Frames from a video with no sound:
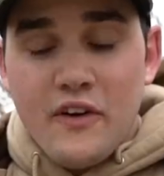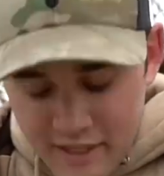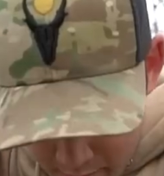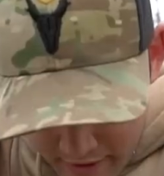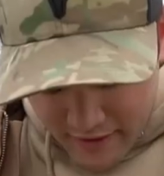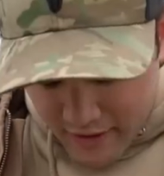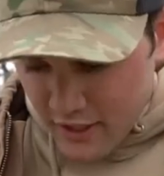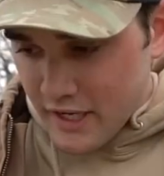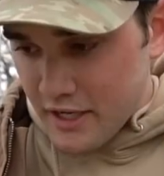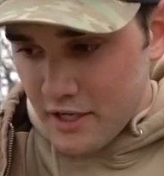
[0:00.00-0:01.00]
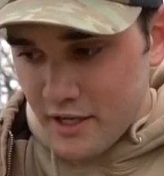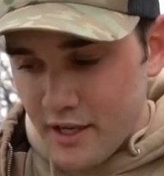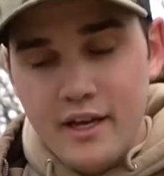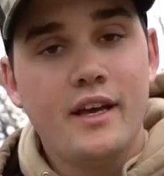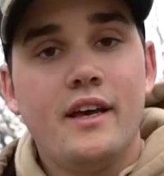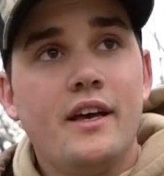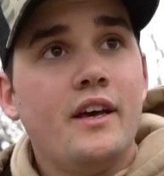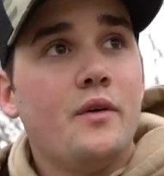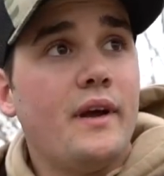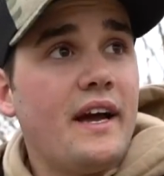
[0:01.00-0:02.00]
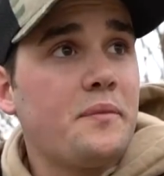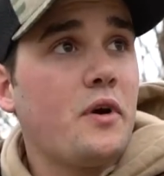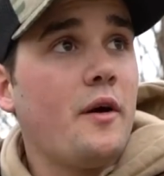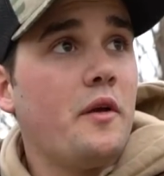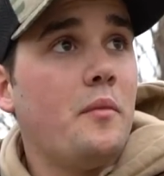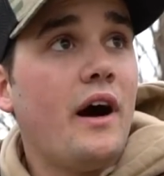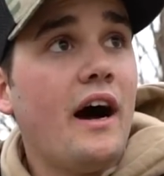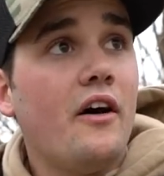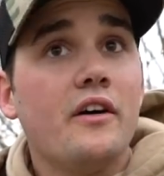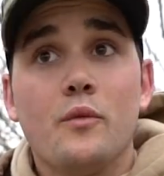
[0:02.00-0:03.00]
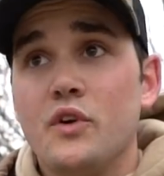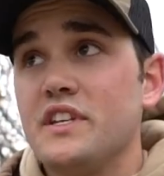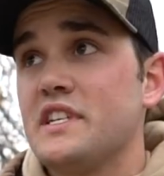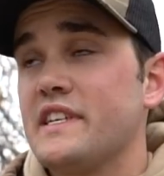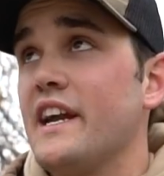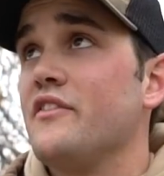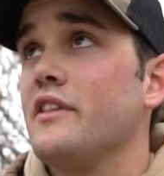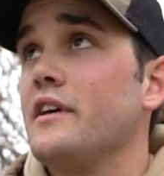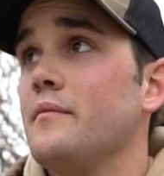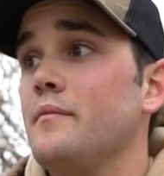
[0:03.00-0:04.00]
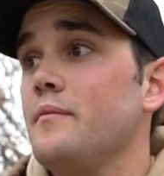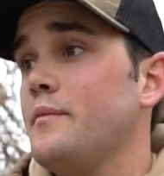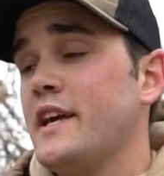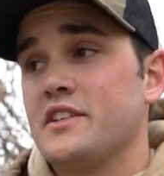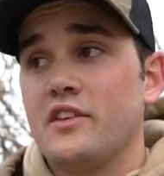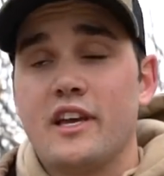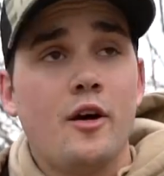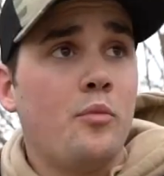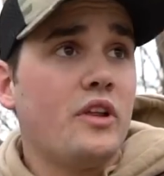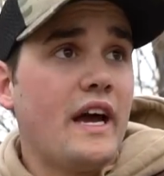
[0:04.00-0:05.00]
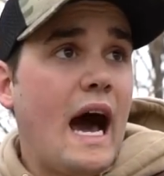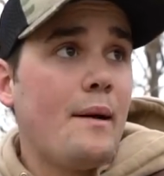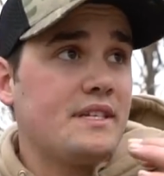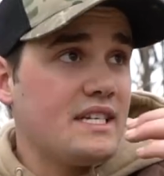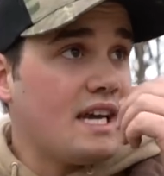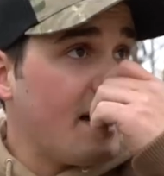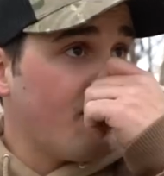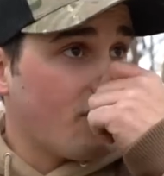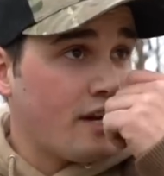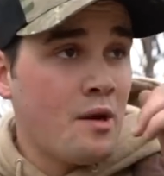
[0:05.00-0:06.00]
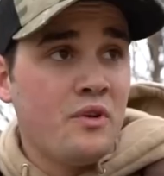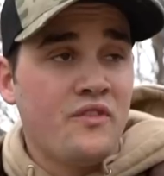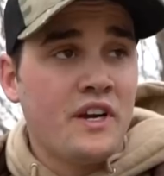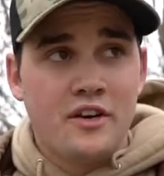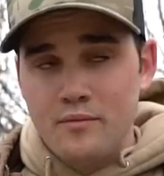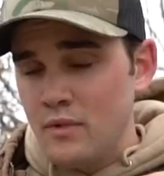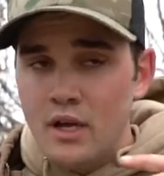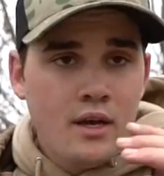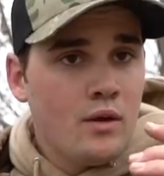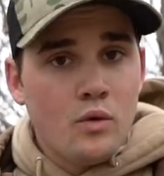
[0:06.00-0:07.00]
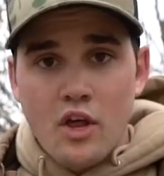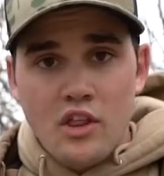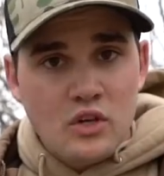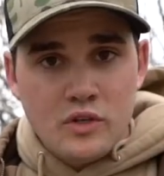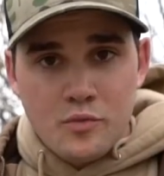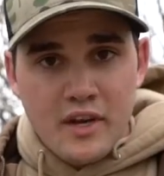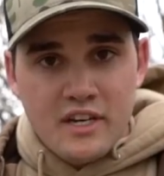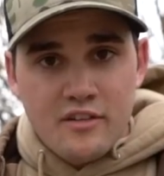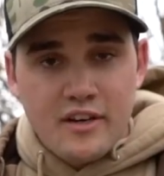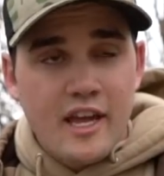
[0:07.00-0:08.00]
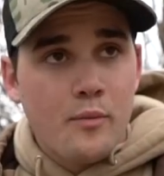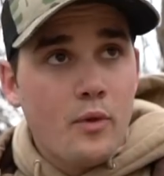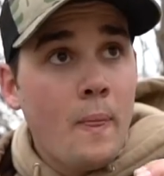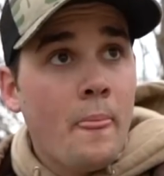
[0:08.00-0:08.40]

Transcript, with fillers: finally made it. We hiked probably a mile. We're, this is kind of the, basically the complete opposite side of our camp. We figured with all the noise we're making on our camp,